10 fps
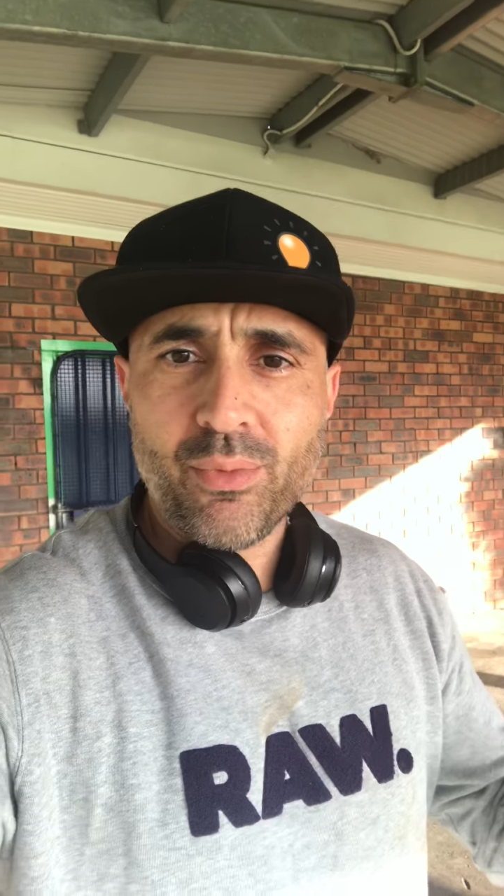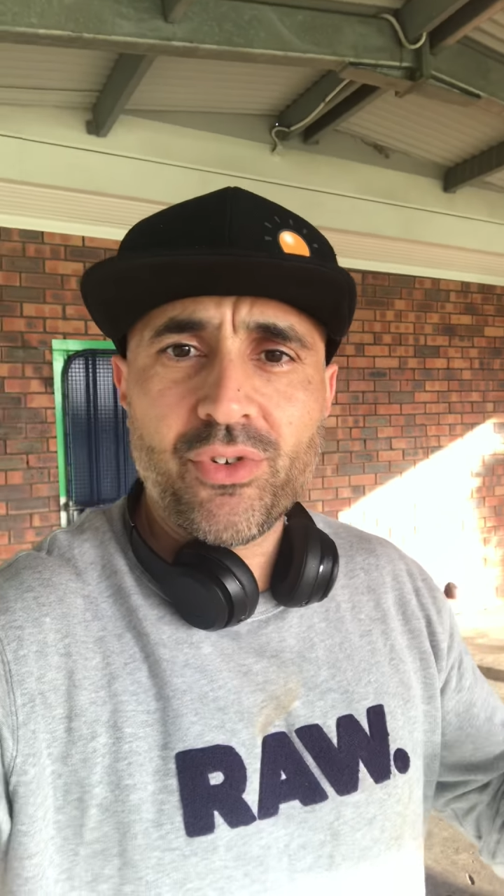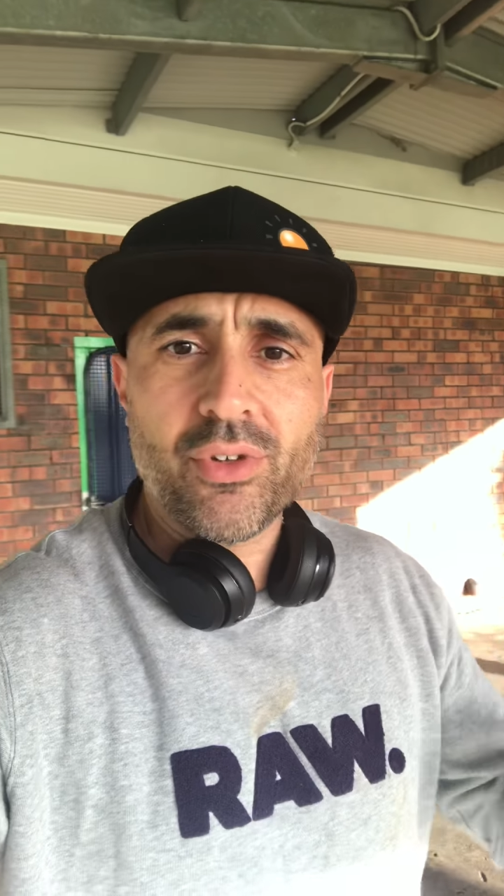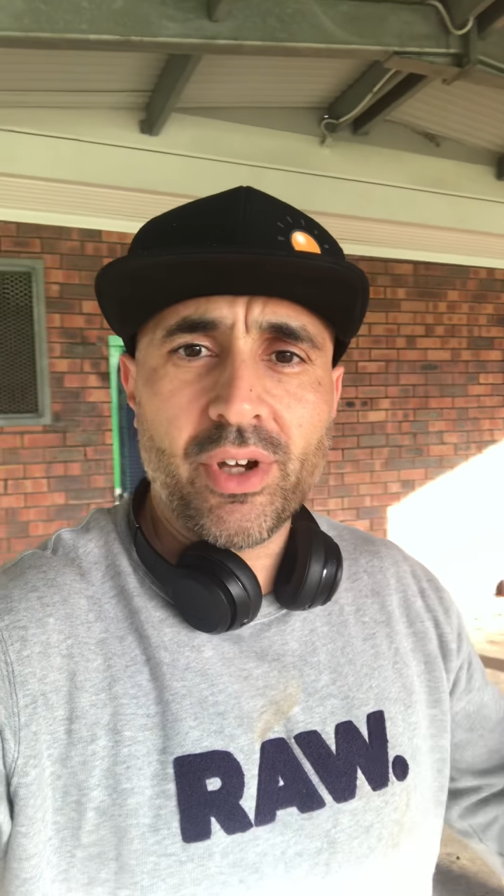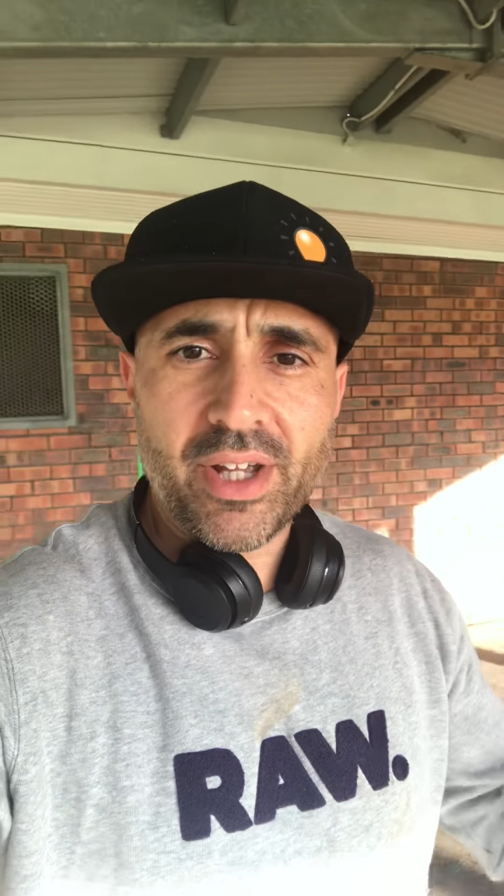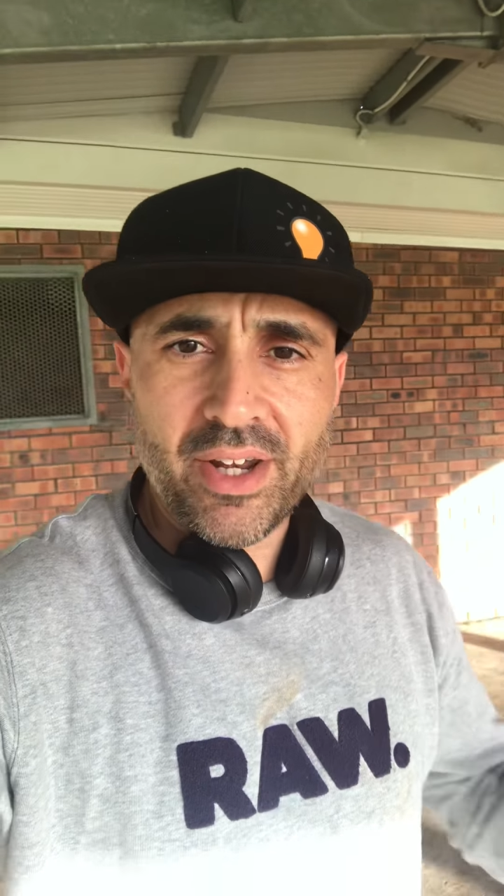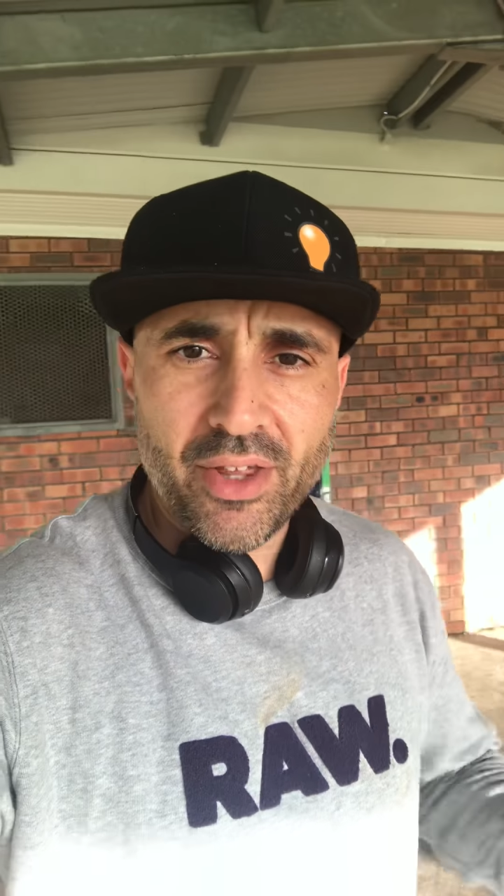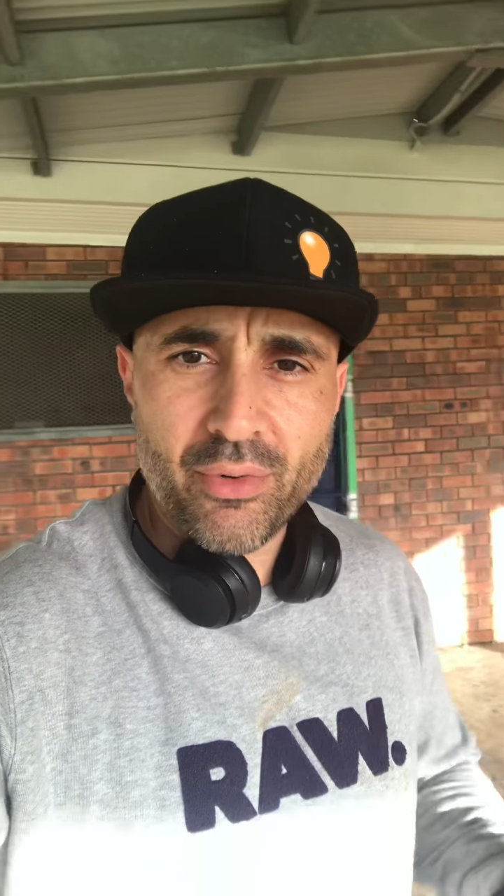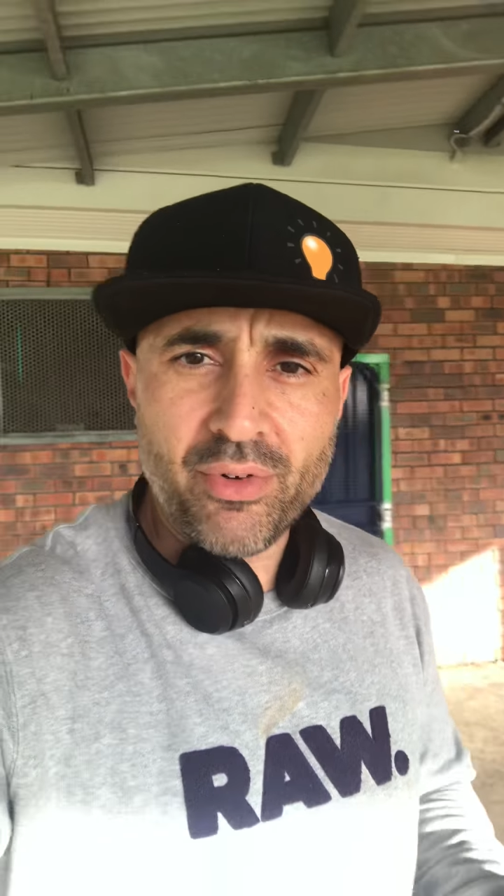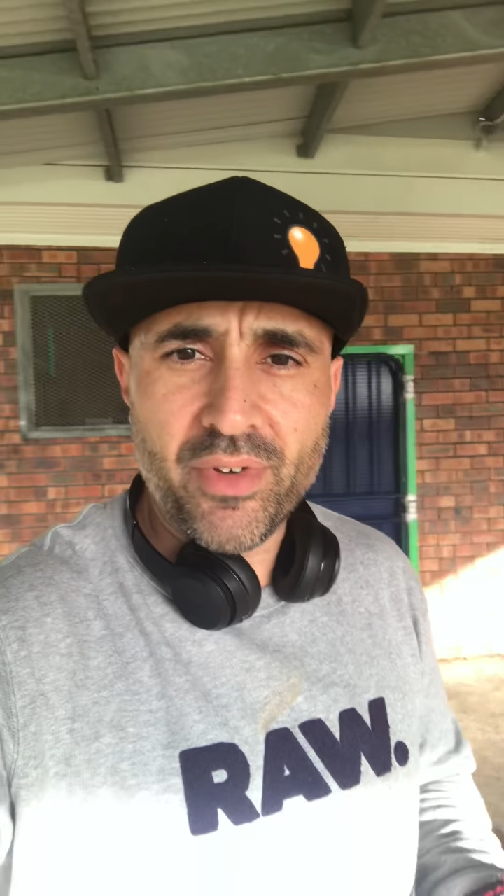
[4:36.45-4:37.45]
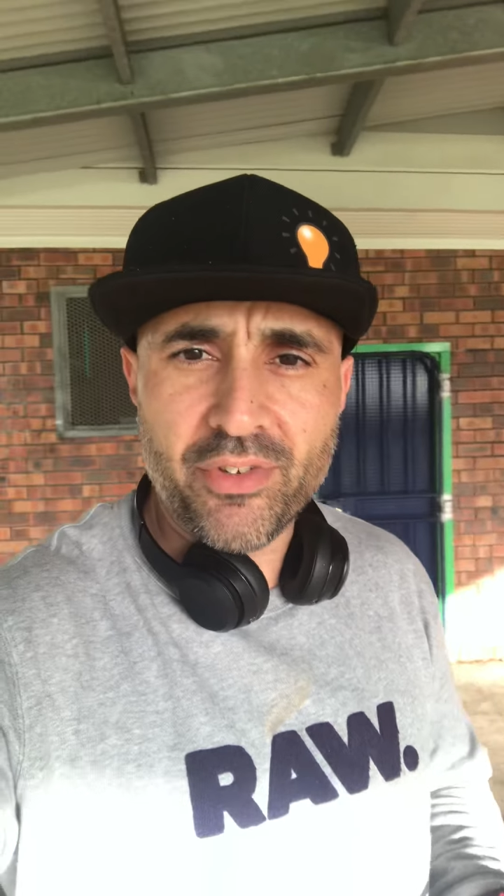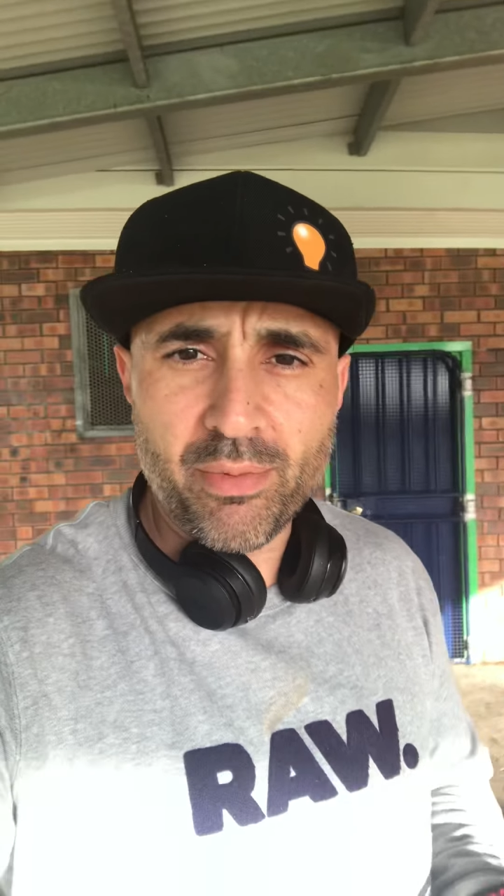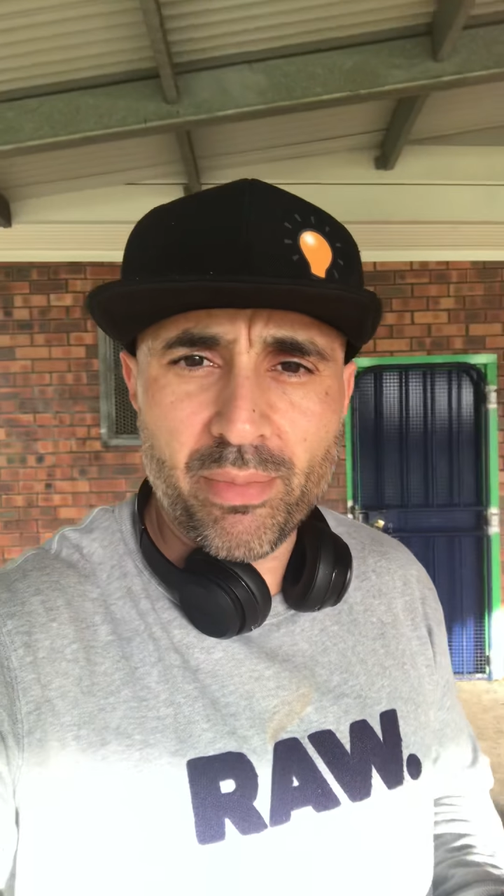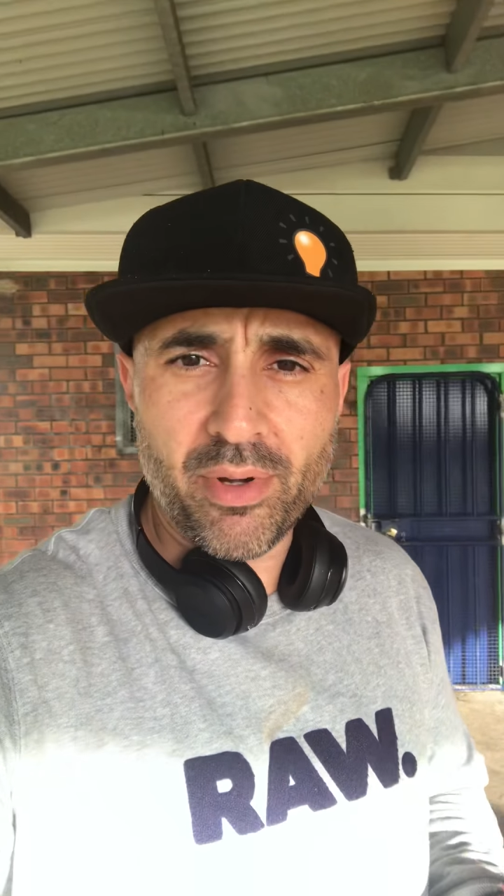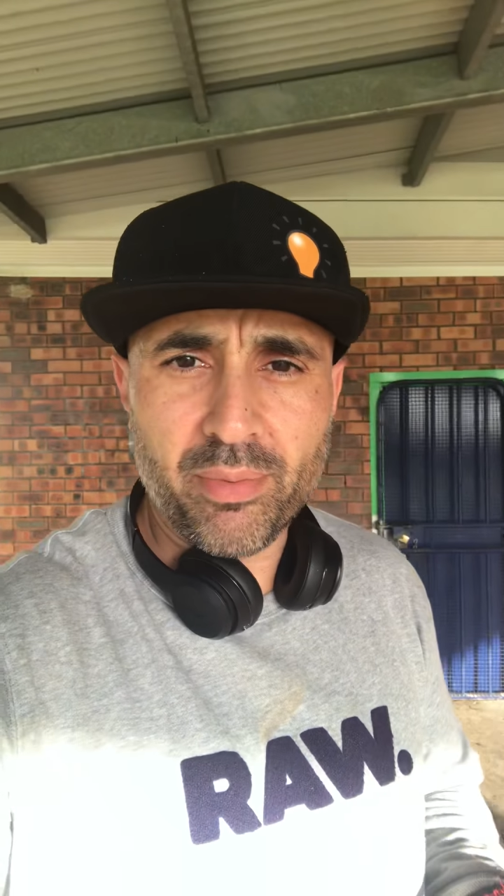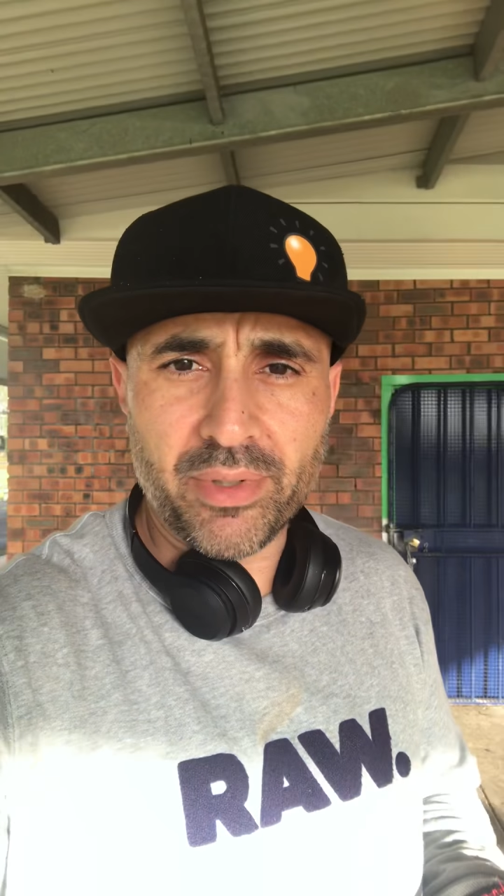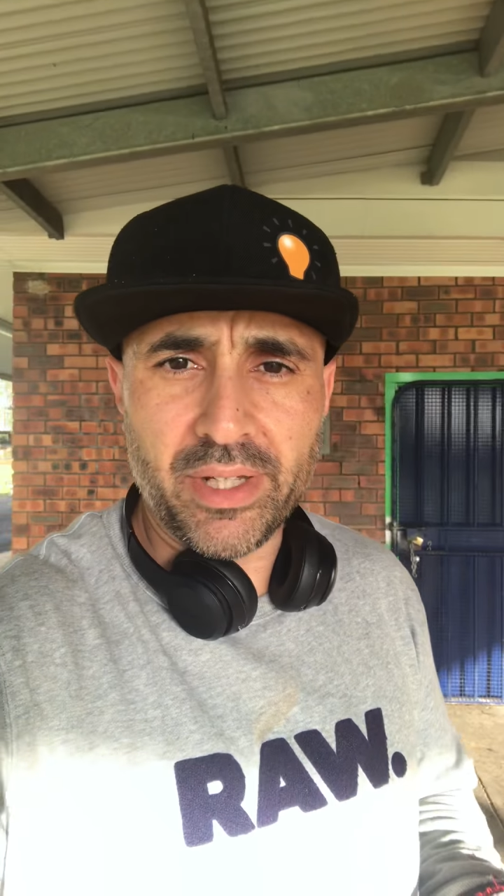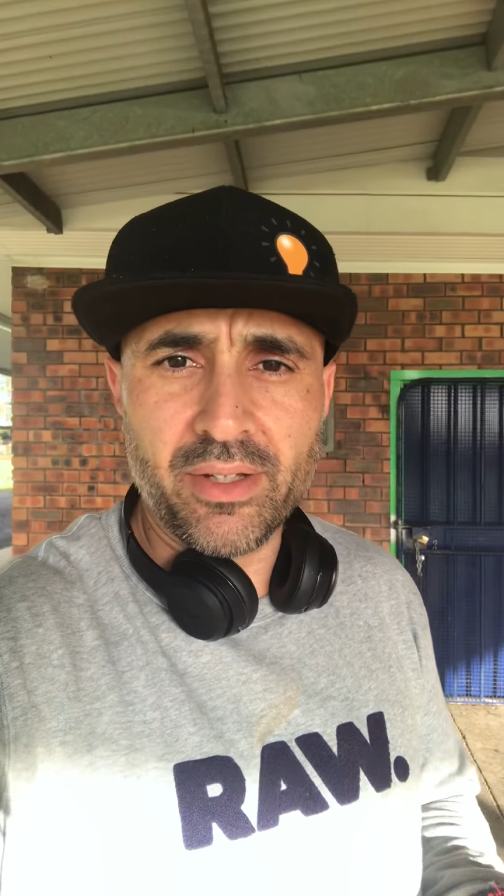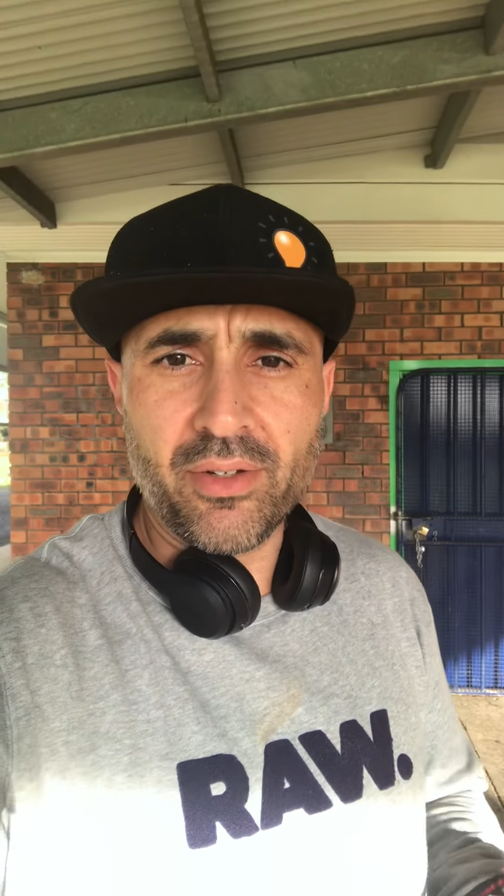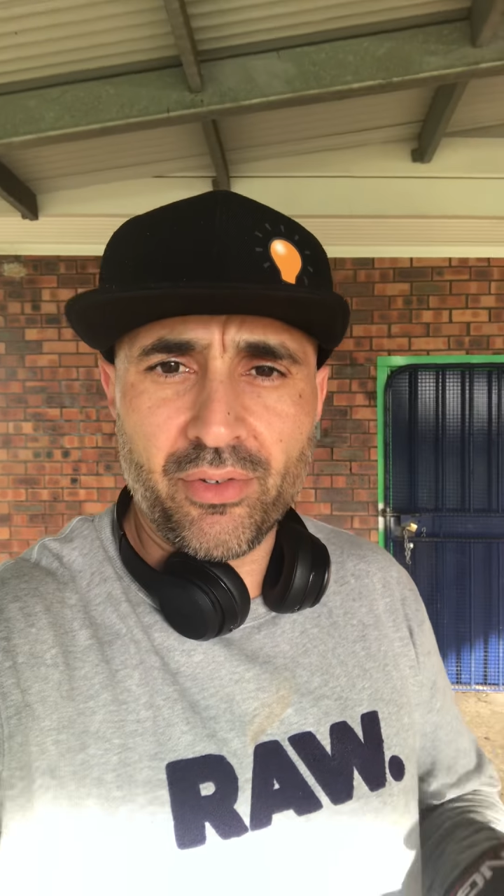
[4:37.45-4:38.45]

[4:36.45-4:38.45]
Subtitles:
Would you like another investment property?